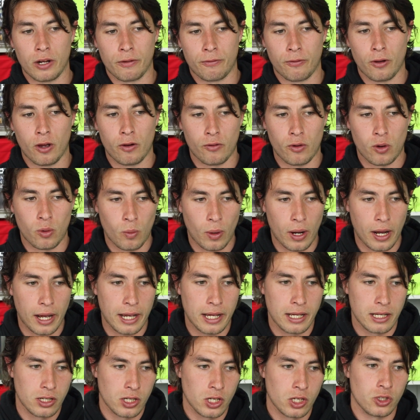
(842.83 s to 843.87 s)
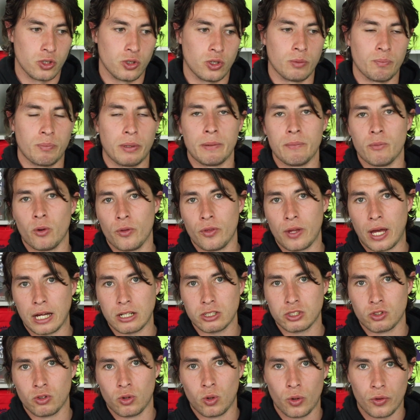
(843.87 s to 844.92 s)
further away, you can be more
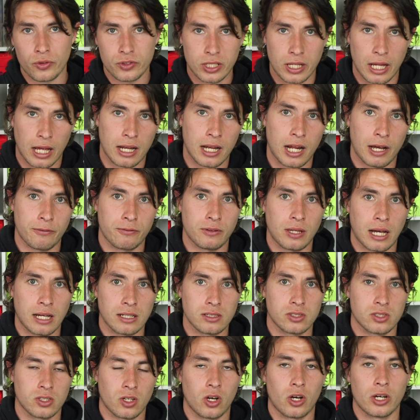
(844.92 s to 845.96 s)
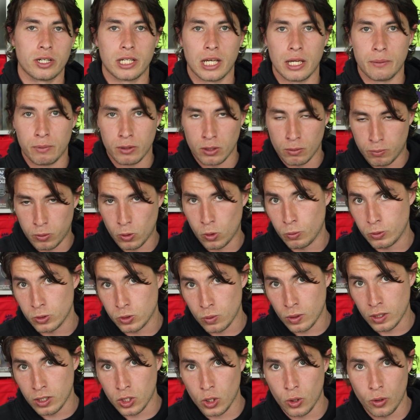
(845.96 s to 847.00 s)
natural onto that left-hand side, keeping the ball
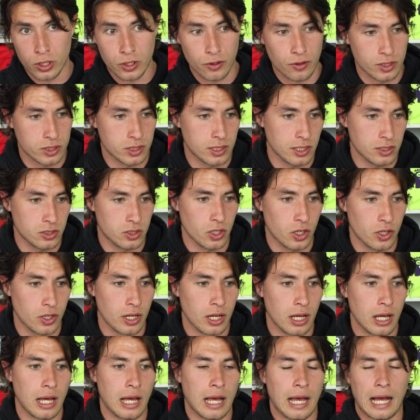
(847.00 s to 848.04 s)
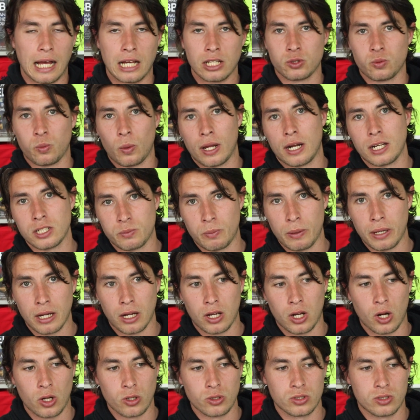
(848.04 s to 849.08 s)
between you and your assistant, as well as being
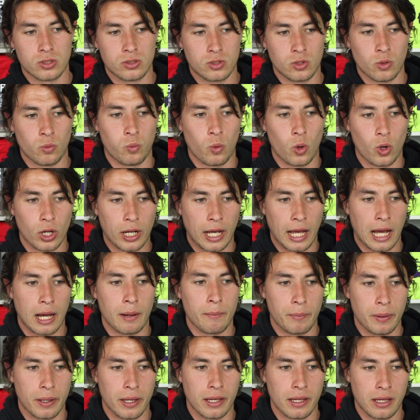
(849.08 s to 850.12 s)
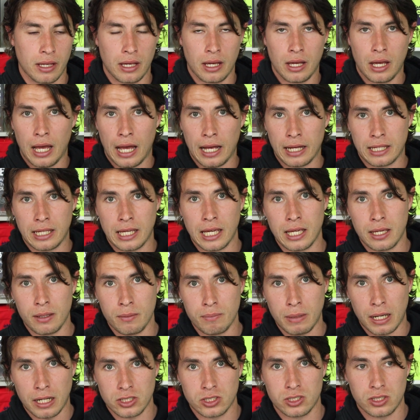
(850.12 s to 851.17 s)
close to what can be a key
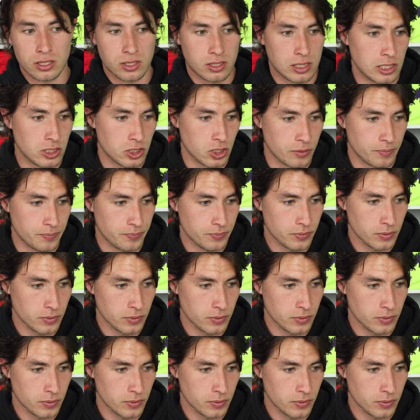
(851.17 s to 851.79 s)
match decision.